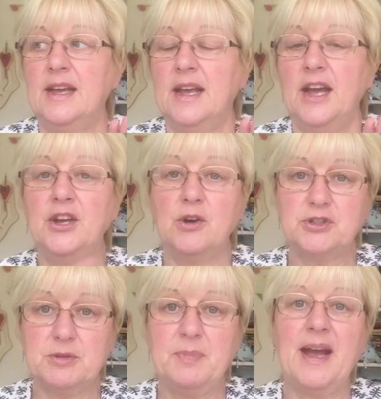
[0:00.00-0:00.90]
a
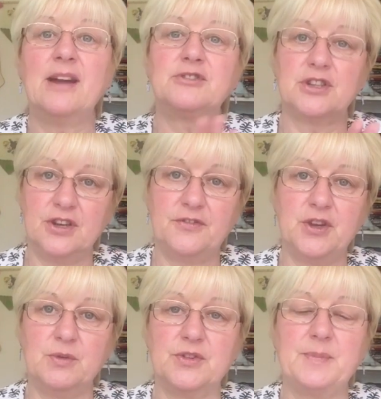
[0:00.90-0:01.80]
notion pouch and a
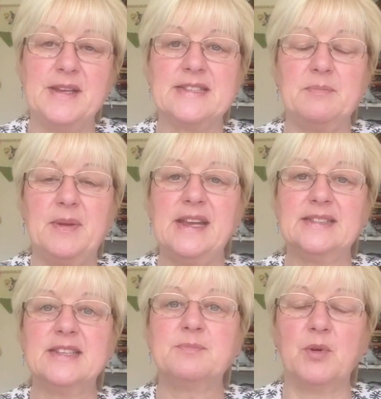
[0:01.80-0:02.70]
few other bits and
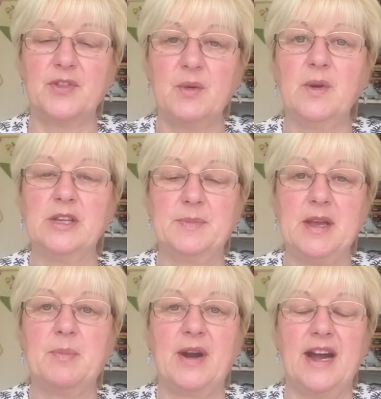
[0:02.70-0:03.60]
pieces, but there will be a
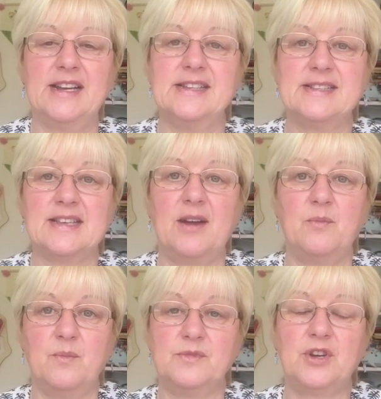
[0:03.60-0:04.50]
prize, and
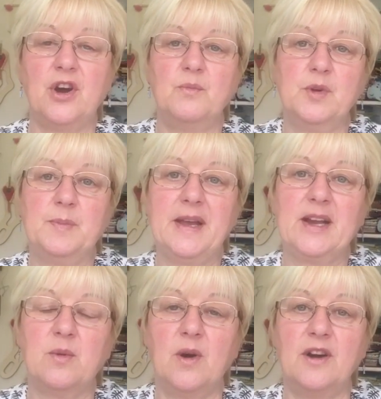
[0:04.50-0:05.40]
Dawn will
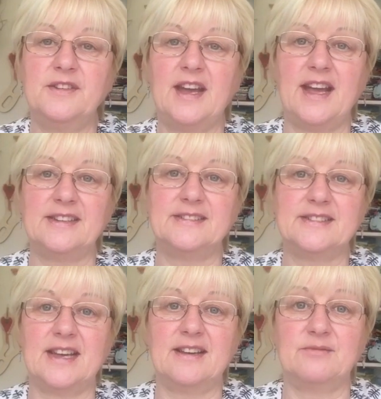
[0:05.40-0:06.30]
pick one, and
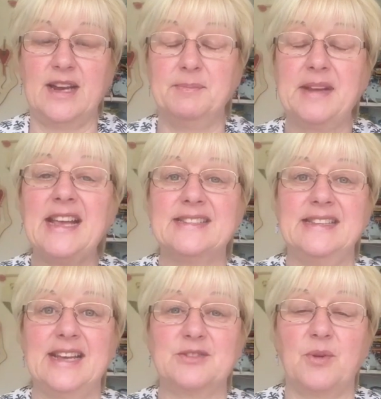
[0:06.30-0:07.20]
well, I'm guessing
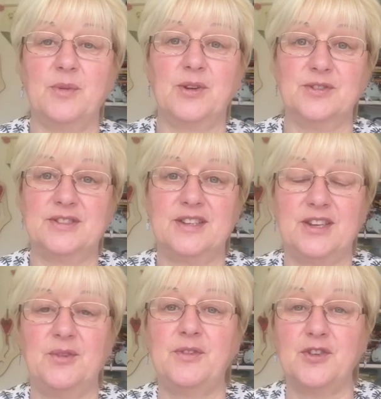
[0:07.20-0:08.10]
that's what we're going to
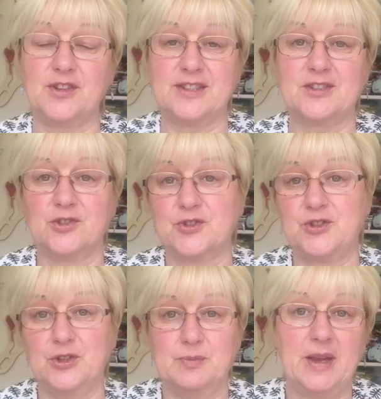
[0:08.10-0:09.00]
do. We've not discussed
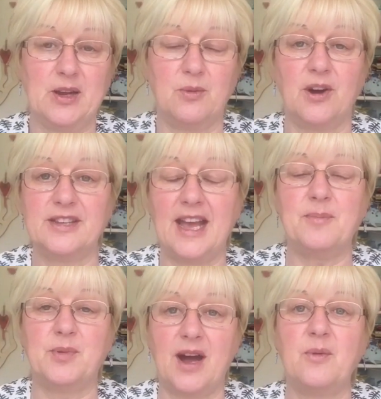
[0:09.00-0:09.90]
who'll pick what yet,
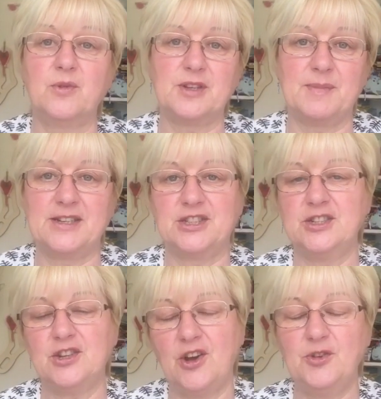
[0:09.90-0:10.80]
but I would imagine
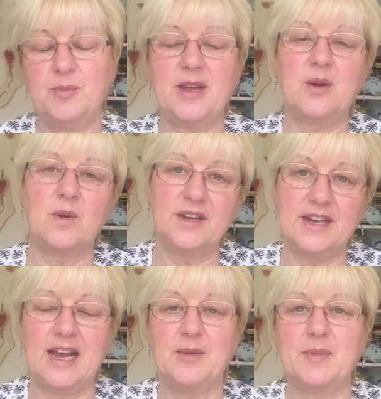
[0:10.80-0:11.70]
Dawn will pick one and
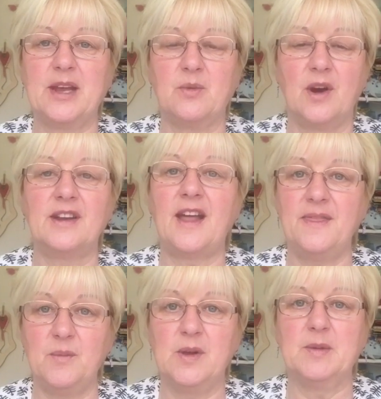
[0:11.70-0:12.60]
I'll pick one, and
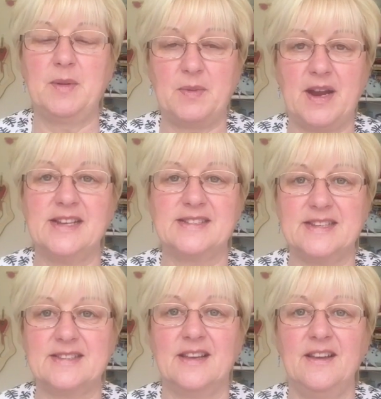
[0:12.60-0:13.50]
there will be
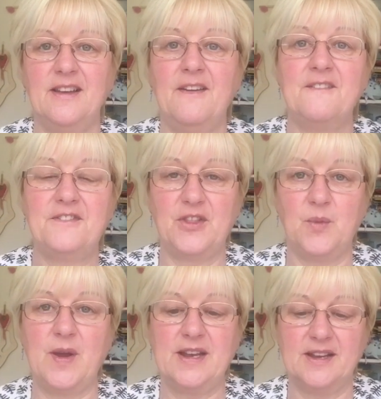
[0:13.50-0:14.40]
prizes for the
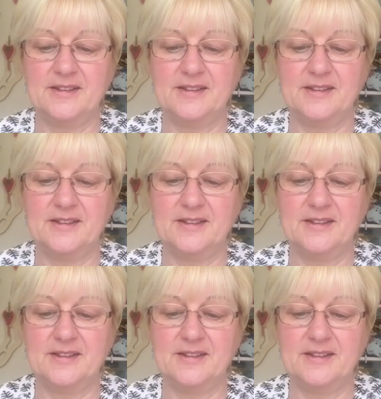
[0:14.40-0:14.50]
winner.